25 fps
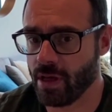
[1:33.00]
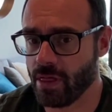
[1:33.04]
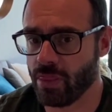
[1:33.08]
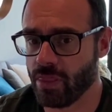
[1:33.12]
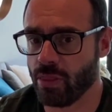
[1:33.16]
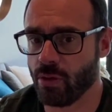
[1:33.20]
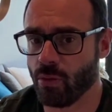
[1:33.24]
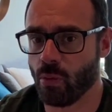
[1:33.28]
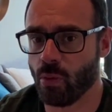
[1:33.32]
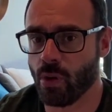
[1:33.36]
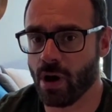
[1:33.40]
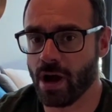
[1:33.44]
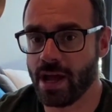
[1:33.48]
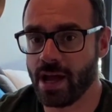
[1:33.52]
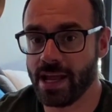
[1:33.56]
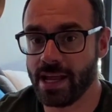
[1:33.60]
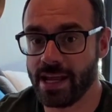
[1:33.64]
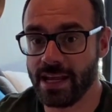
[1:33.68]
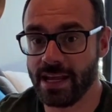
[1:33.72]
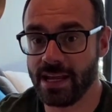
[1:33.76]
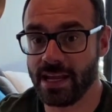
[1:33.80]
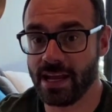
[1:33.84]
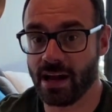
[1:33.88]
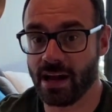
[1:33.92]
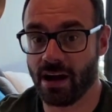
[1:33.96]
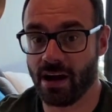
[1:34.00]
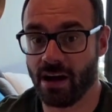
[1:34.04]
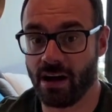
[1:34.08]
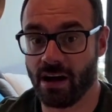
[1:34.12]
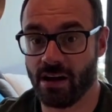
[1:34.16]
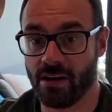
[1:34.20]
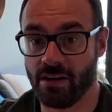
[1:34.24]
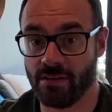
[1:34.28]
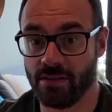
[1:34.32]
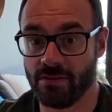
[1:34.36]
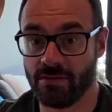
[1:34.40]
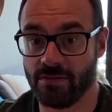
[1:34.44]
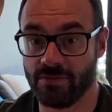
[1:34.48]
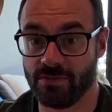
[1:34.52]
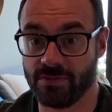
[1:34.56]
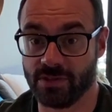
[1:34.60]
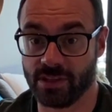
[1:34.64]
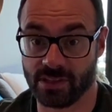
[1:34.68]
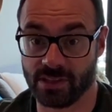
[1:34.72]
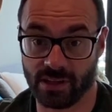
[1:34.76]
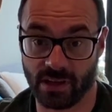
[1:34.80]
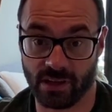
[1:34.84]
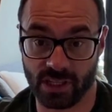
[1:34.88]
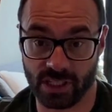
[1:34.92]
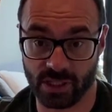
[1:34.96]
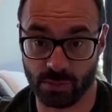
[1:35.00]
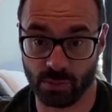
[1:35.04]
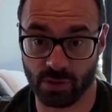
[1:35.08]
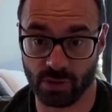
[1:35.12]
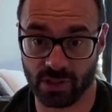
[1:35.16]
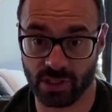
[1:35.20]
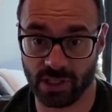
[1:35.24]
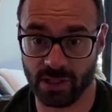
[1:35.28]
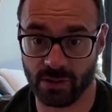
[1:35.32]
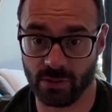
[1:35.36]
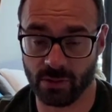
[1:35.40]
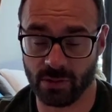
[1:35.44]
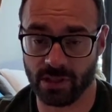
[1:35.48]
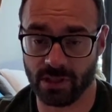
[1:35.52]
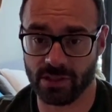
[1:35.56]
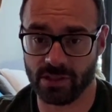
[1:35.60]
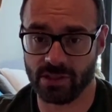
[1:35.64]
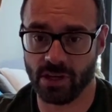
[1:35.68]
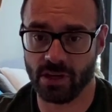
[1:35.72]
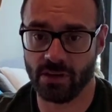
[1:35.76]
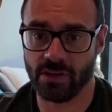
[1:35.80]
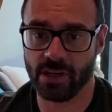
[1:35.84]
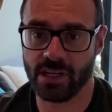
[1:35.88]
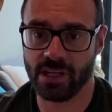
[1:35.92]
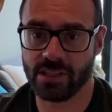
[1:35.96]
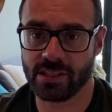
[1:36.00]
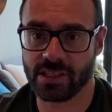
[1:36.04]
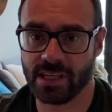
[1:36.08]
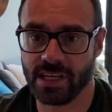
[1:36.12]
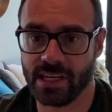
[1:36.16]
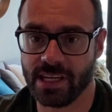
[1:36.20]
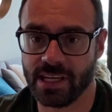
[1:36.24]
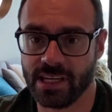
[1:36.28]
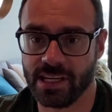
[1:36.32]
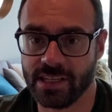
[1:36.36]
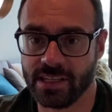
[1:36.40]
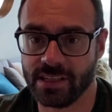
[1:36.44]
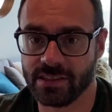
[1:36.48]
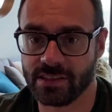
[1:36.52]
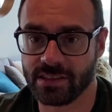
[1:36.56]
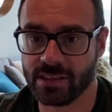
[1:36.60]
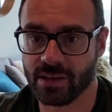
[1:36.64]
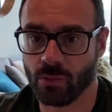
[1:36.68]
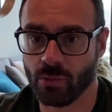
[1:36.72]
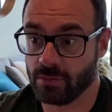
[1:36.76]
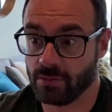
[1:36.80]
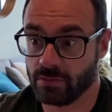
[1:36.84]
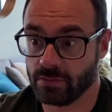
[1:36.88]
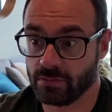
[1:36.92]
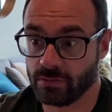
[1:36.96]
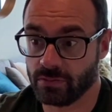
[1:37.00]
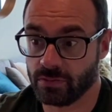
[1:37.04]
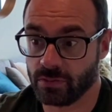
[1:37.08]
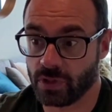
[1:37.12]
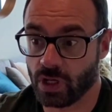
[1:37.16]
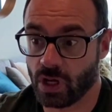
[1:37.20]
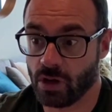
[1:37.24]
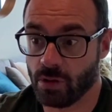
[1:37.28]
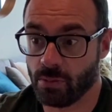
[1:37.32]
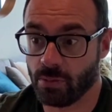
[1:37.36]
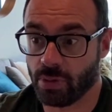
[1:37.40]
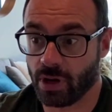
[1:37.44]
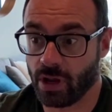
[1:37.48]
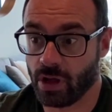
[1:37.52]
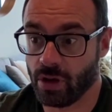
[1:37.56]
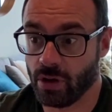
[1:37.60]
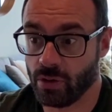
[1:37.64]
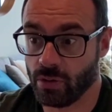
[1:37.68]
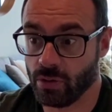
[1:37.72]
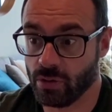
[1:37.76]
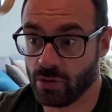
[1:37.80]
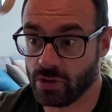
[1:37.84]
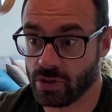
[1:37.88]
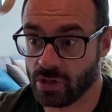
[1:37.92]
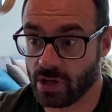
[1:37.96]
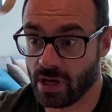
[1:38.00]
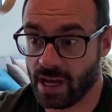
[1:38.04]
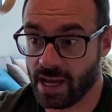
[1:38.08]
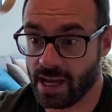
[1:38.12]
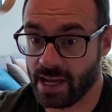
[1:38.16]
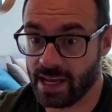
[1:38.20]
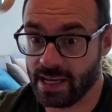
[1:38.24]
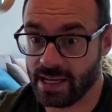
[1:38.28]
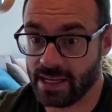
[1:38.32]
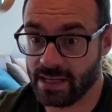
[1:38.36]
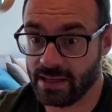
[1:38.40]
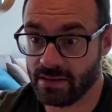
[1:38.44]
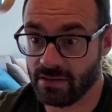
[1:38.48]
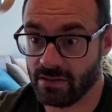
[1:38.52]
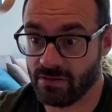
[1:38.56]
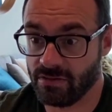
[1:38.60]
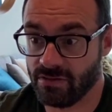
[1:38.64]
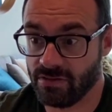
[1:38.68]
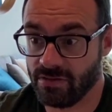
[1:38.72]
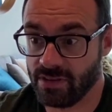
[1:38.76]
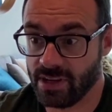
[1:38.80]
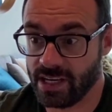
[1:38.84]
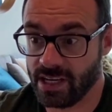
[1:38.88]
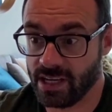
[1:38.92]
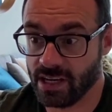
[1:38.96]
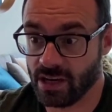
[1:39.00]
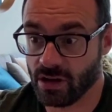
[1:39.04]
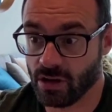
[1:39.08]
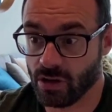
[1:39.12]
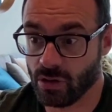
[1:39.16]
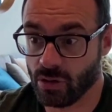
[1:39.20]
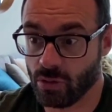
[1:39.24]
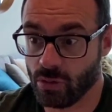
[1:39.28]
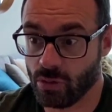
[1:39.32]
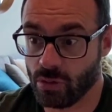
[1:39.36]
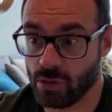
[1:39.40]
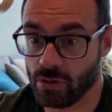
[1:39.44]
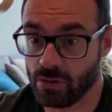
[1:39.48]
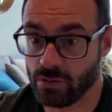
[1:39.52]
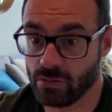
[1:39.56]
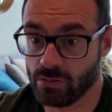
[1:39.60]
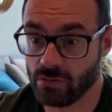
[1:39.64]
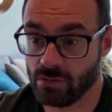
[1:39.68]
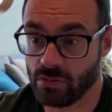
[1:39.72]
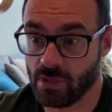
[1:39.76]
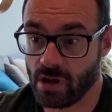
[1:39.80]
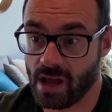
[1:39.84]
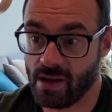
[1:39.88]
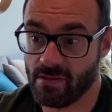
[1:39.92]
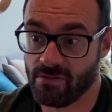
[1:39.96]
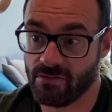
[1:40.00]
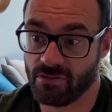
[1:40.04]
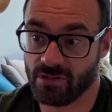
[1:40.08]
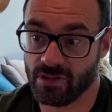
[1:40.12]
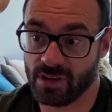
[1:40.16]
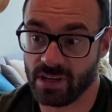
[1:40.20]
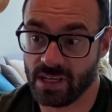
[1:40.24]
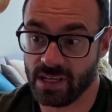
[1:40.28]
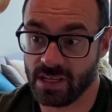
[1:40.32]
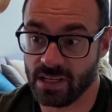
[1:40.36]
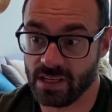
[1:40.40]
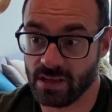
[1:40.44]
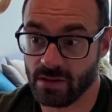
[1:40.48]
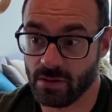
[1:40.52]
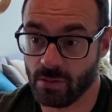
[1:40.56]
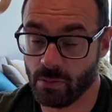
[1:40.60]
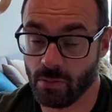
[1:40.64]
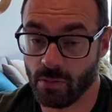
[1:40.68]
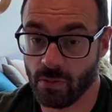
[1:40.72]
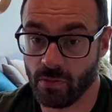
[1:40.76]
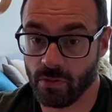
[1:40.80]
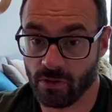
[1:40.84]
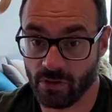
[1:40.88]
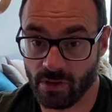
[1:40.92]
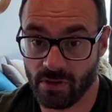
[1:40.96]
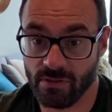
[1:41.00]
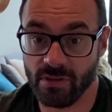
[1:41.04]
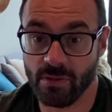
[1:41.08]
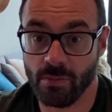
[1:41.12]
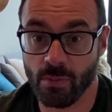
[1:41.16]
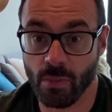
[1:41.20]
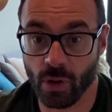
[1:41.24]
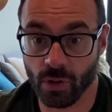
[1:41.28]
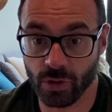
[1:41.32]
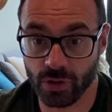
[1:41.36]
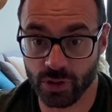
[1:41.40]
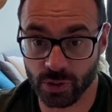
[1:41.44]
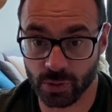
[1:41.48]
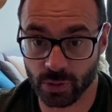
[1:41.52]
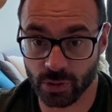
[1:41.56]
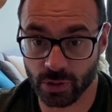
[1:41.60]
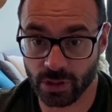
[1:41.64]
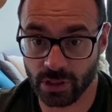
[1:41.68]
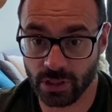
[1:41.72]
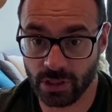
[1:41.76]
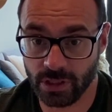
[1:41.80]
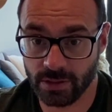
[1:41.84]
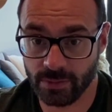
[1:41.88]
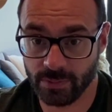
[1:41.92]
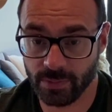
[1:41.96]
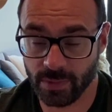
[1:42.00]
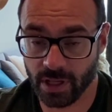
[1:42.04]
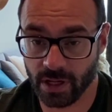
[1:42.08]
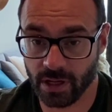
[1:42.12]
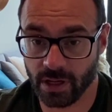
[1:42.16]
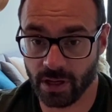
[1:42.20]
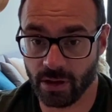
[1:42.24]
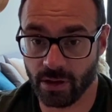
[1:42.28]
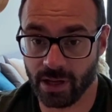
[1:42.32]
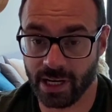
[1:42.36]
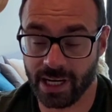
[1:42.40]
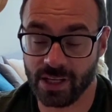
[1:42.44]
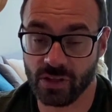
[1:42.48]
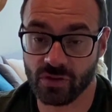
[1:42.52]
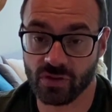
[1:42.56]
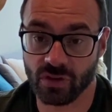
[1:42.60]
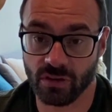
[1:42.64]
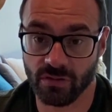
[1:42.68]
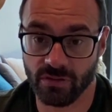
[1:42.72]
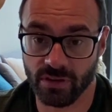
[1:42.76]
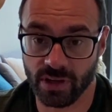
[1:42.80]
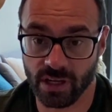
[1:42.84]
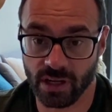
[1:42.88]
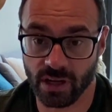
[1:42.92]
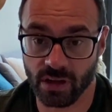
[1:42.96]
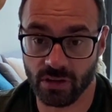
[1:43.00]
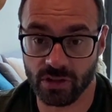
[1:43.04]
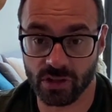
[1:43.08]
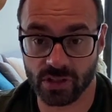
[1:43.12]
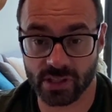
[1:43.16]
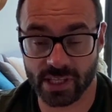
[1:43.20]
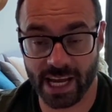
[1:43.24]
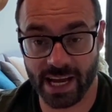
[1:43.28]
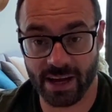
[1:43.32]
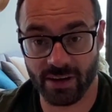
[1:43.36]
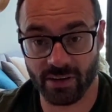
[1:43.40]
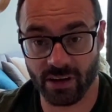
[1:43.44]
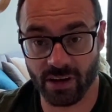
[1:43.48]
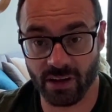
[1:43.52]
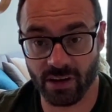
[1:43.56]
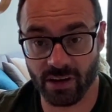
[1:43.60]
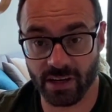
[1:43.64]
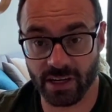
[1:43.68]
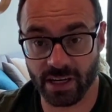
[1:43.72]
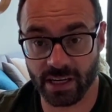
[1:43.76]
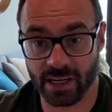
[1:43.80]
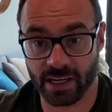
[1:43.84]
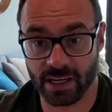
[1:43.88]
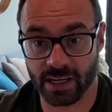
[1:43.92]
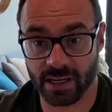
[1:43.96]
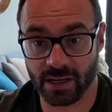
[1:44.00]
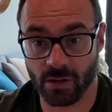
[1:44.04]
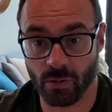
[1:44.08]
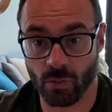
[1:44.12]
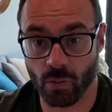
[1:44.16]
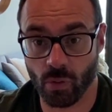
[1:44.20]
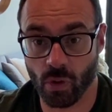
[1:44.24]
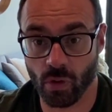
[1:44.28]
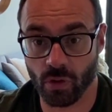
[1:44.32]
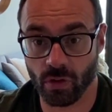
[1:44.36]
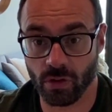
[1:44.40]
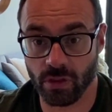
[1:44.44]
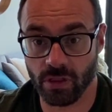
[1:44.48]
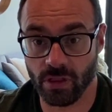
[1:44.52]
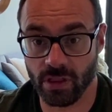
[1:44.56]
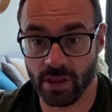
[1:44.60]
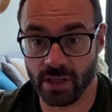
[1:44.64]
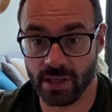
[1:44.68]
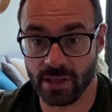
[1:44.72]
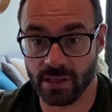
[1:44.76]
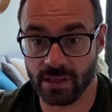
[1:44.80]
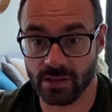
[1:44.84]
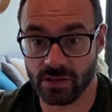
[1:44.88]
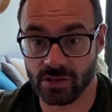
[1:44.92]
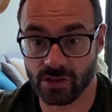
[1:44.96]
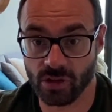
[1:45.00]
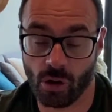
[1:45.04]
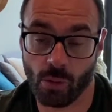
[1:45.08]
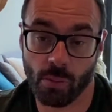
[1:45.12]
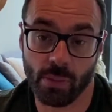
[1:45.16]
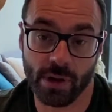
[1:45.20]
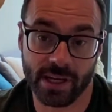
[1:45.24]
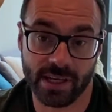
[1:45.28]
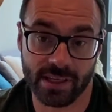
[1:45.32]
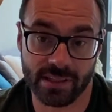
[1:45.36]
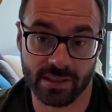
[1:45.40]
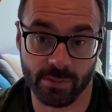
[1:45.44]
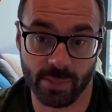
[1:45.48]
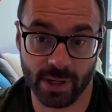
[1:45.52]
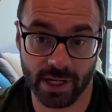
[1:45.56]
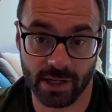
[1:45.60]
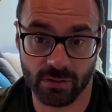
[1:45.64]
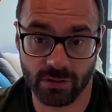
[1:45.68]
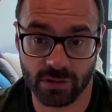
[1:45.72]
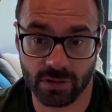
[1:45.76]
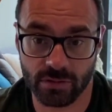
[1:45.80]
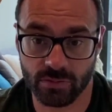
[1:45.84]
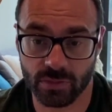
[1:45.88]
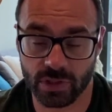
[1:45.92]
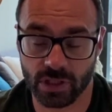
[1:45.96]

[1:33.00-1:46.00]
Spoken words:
The way I've decided to proceed with this unit is upload a video for every module, an intro video just outlining what the topic is about.